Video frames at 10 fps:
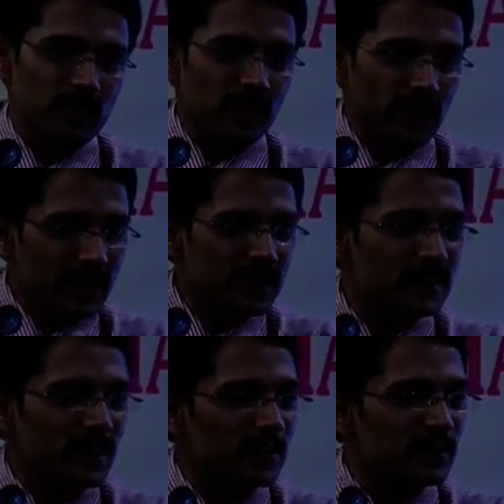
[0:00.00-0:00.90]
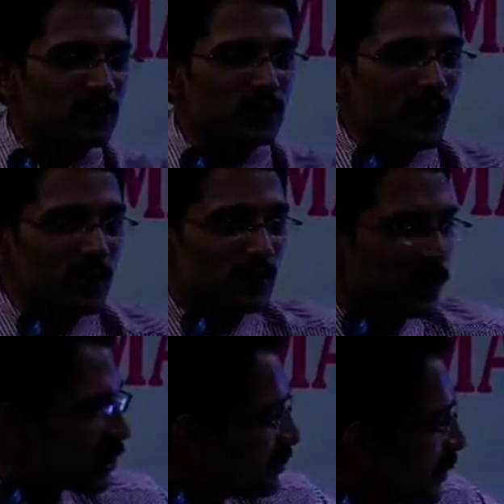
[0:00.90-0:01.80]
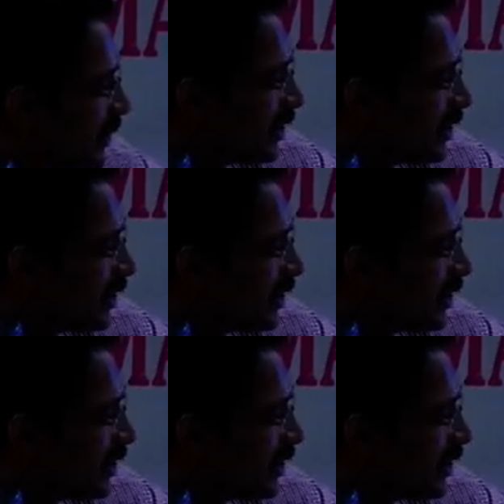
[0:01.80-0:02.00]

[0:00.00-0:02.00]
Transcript: Like that, you have to explain